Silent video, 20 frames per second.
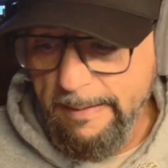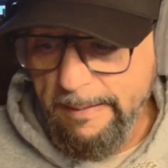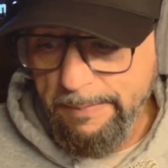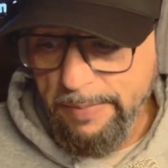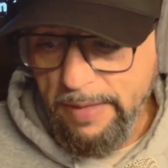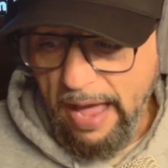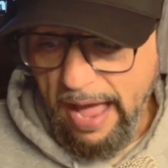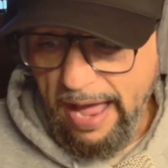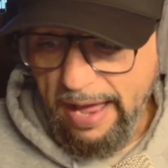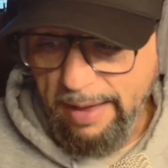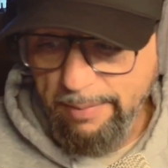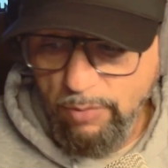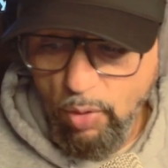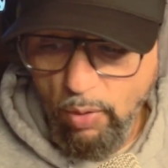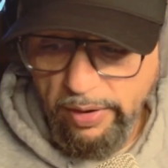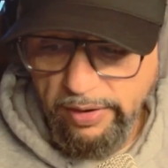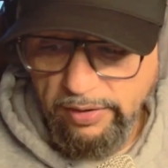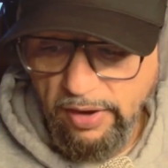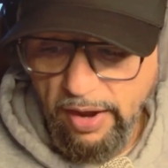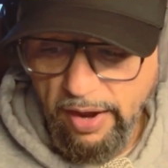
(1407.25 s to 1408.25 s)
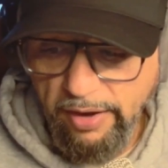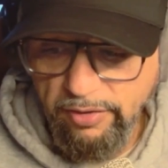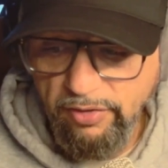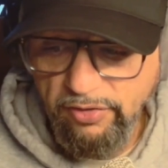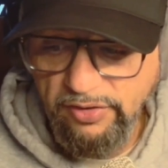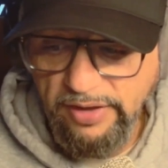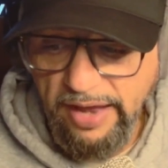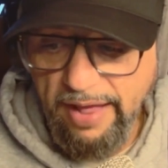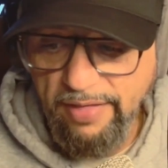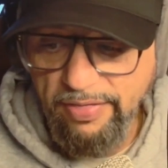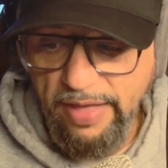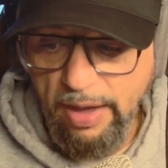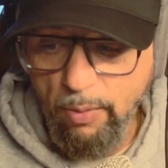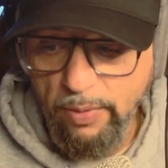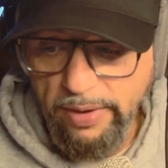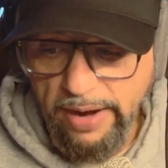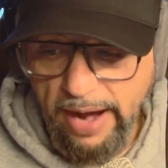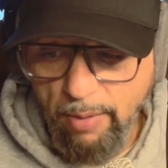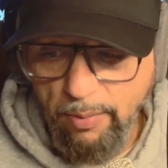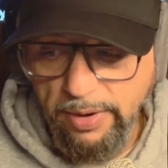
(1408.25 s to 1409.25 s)
I'm going to understand that
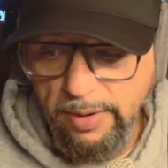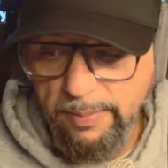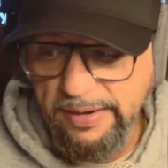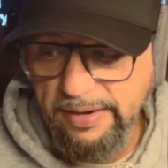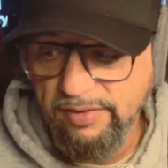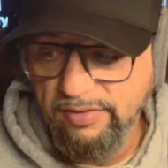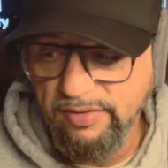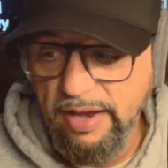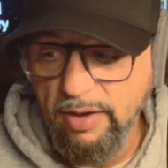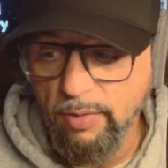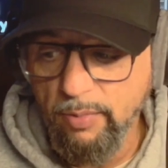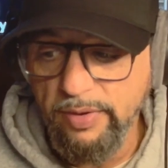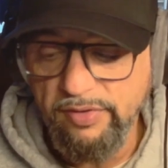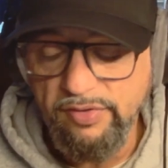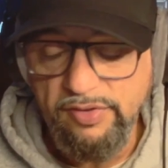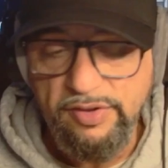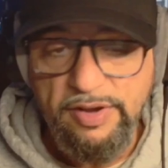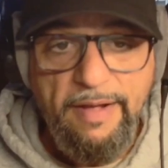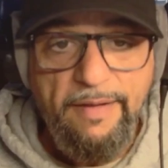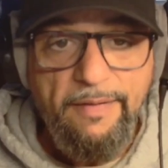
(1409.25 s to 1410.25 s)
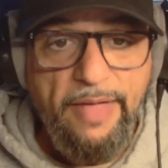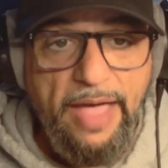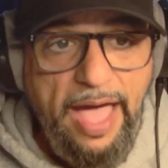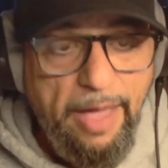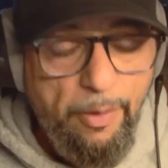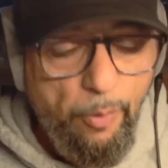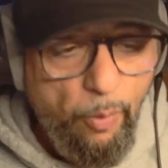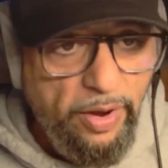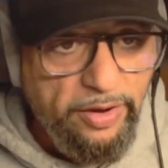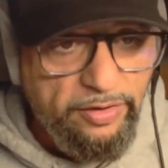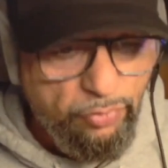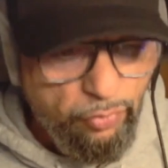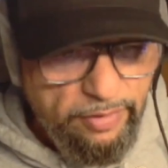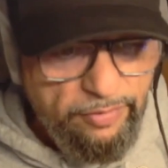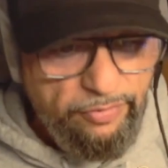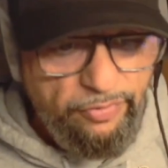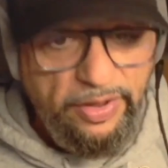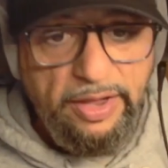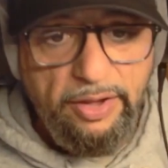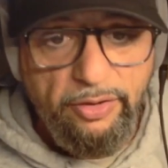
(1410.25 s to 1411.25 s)
when I want to be distinguished, what's
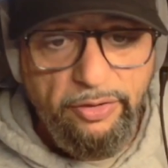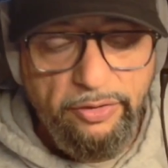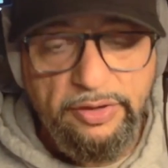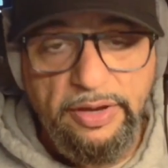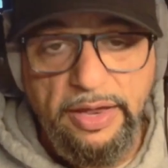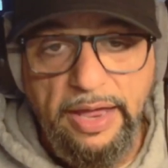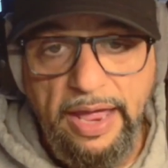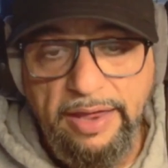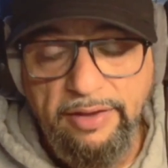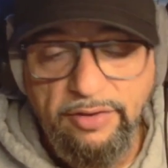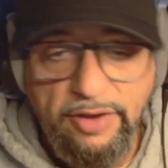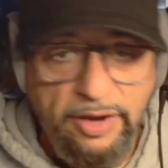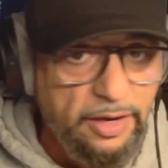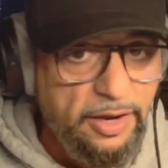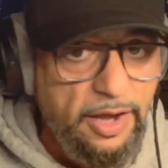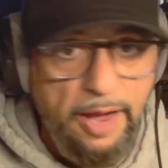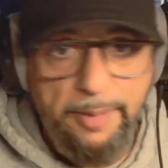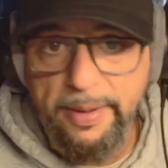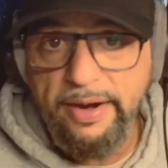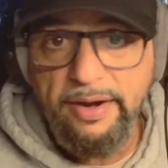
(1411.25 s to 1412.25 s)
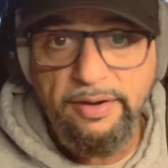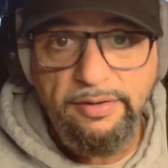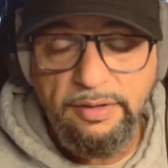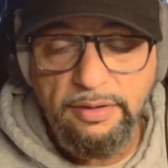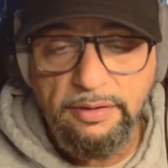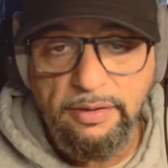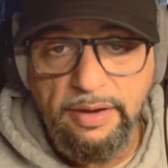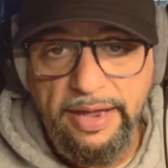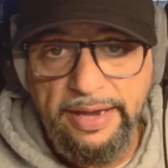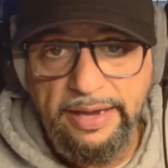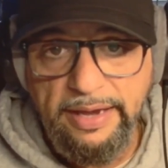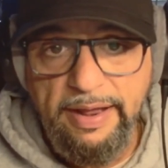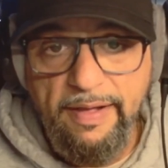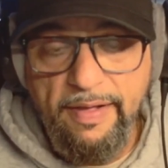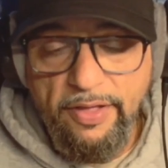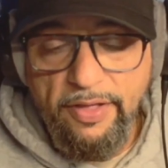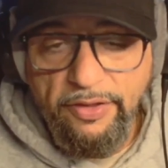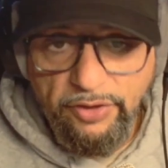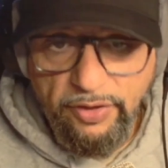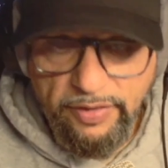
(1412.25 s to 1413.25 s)
revealed is going to come out into the light
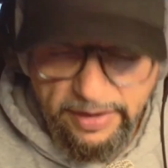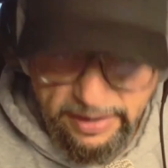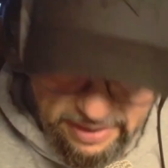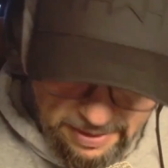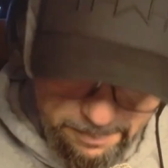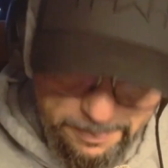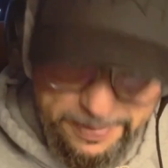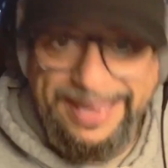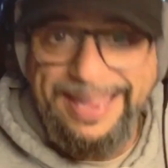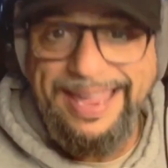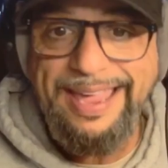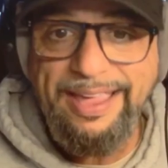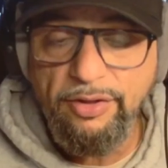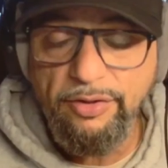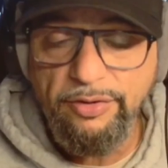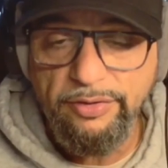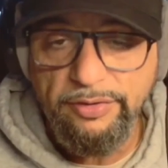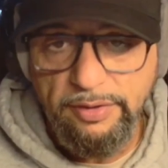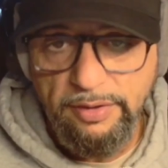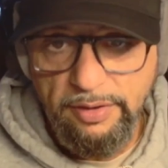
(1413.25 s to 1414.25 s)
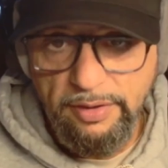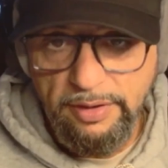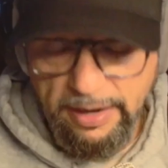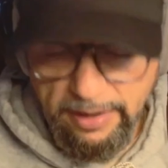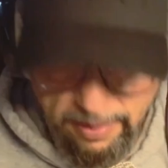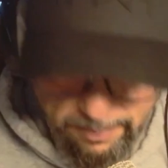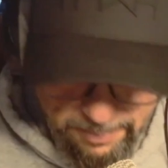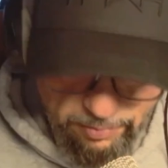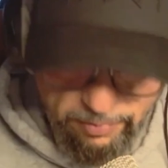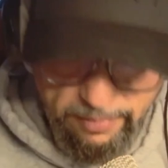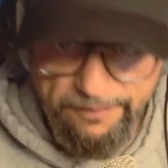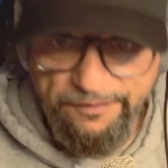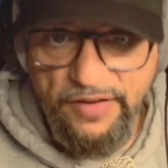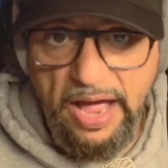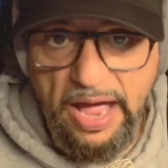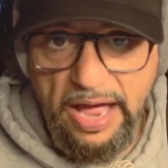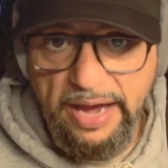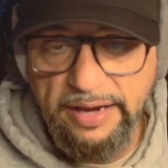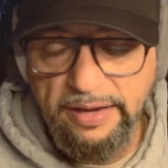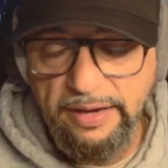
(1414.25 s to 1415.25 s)
so that it can be healed. It can be
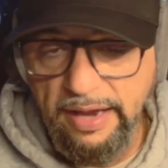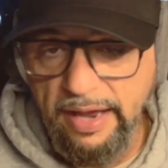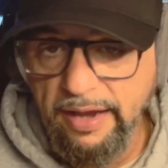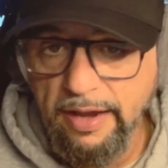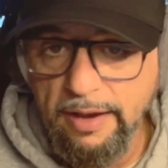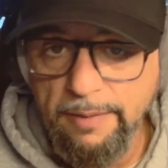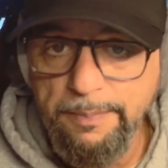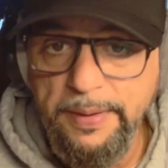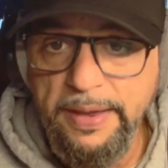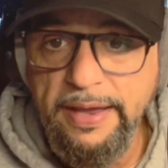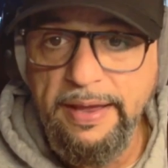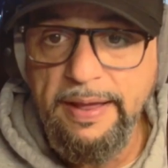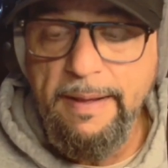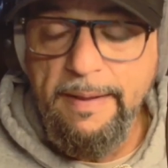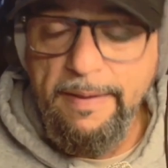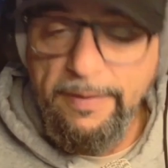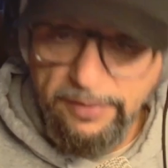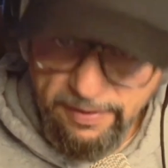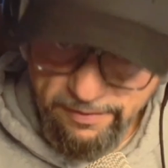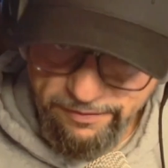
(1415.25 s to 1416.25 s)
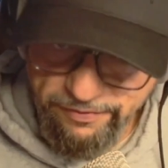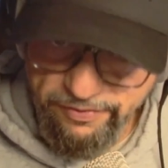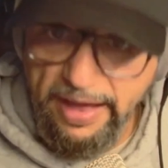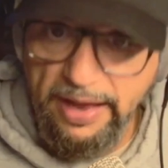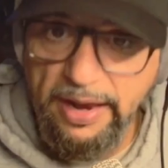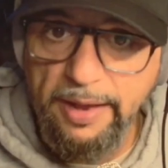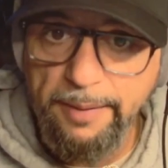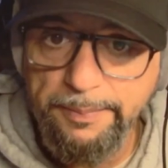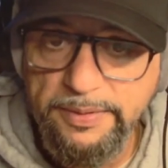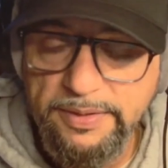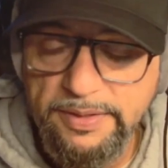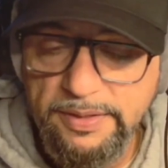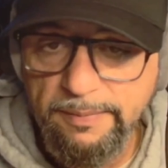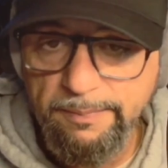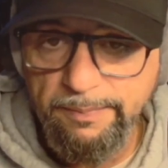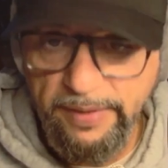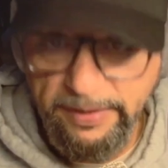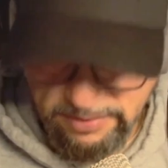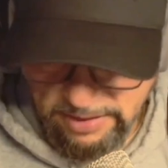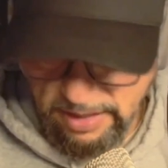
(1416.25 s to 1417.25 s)
refined. It could be developed.
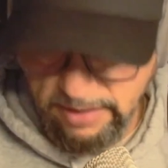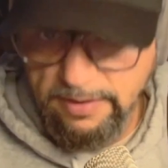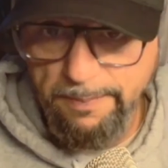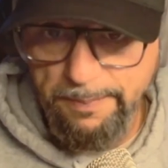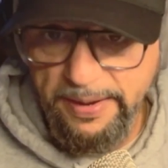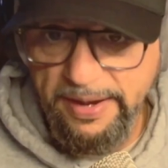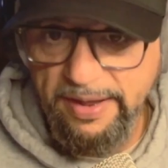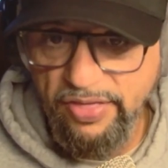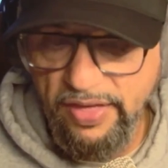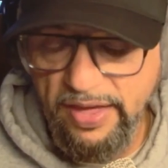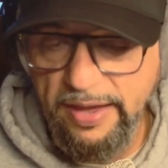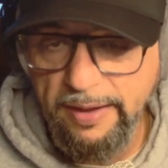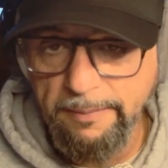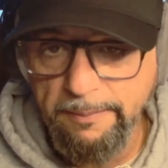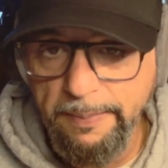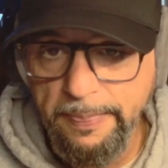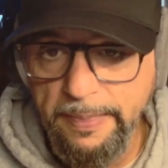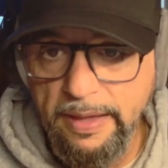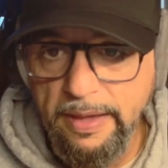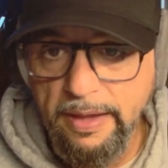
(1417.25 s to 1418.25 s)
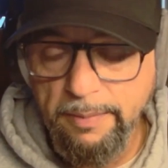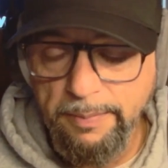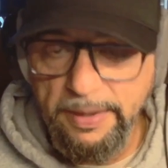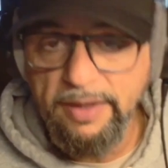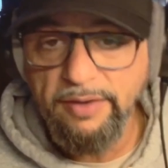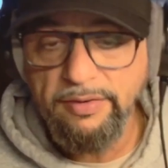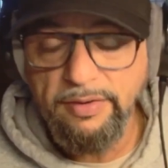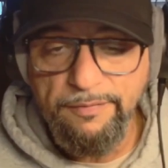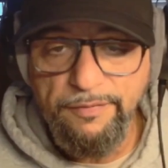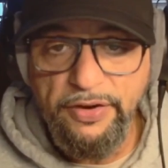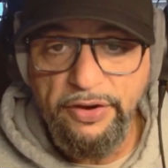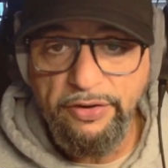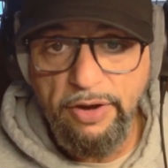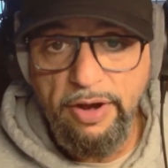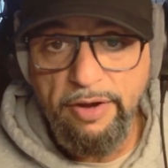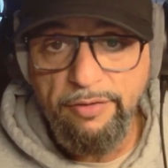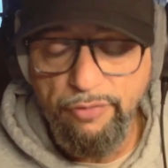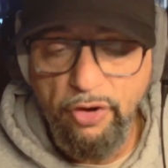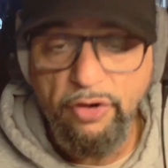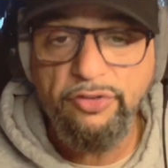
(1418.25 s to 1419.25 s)
That's a big thing because
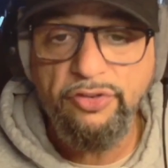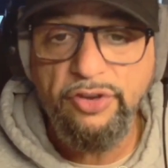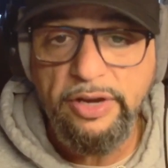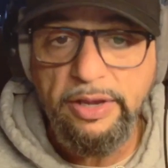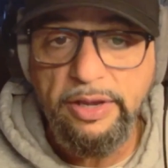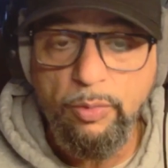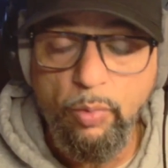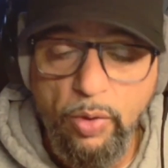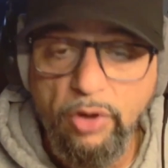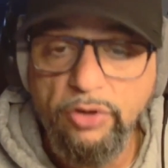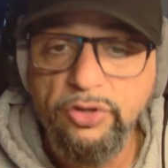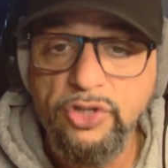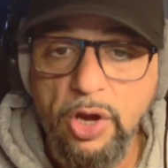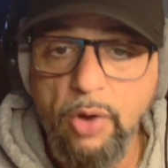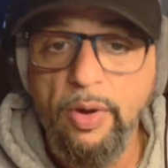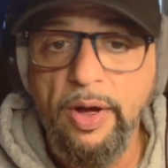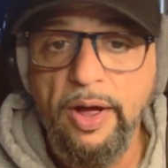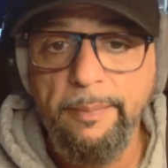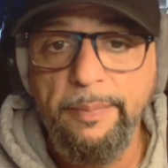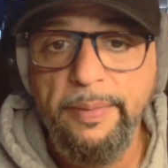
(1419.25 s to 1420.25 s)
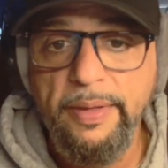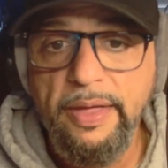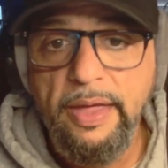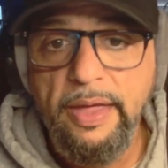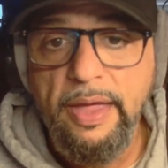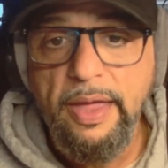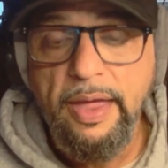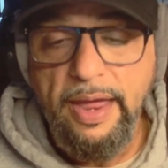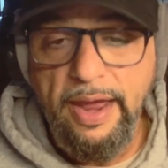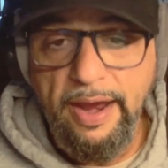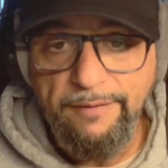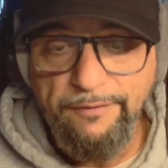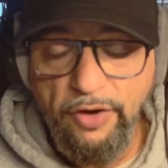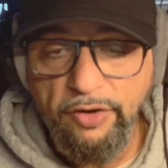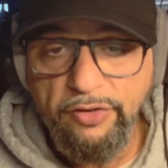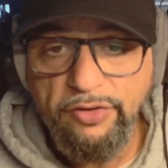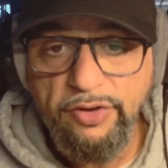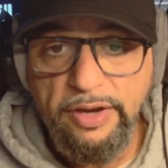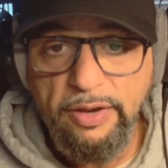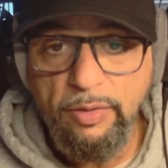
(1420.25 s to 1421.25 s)
adversity will show up.
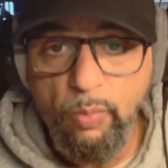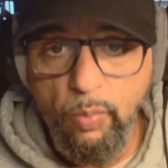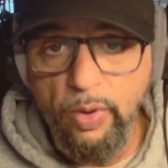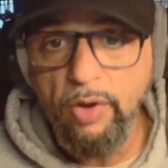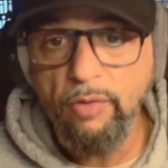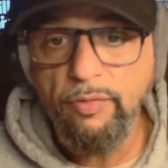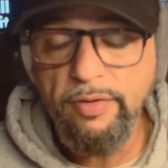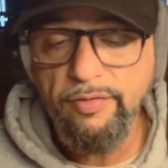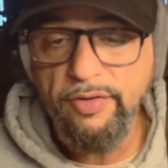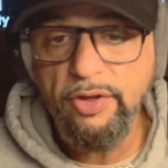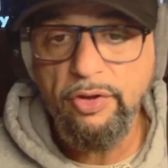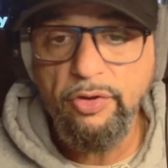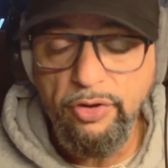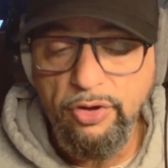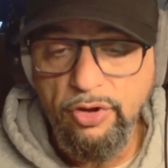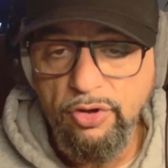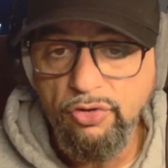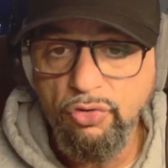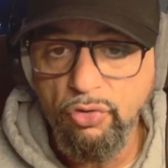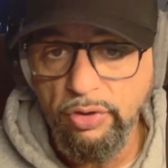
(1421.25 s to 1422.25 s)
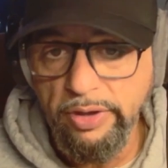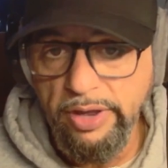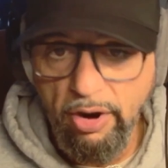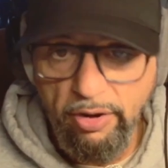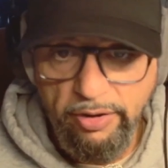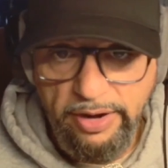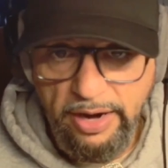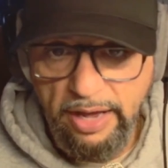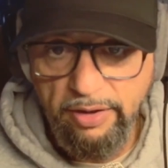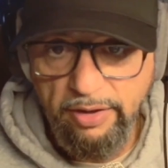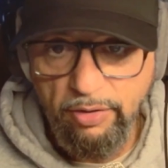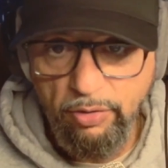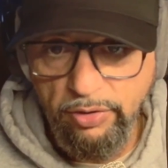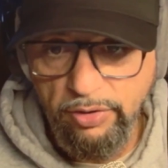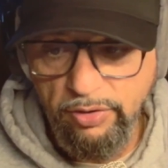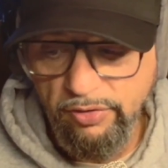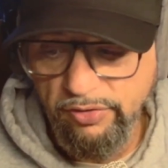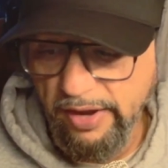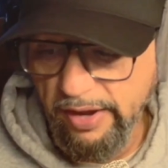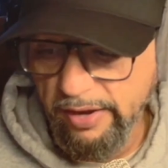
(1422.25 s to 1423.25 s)
Adversity will reveal who you truly are, not who
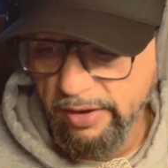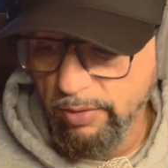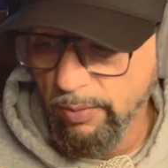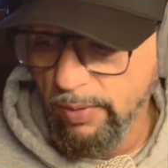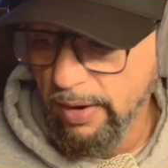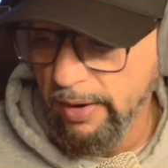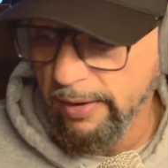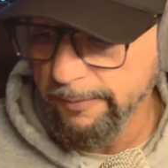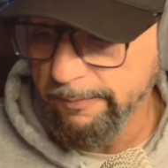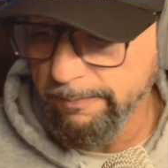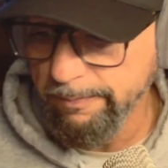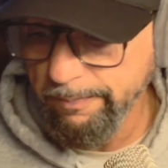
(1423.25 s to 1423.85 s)
you say you are.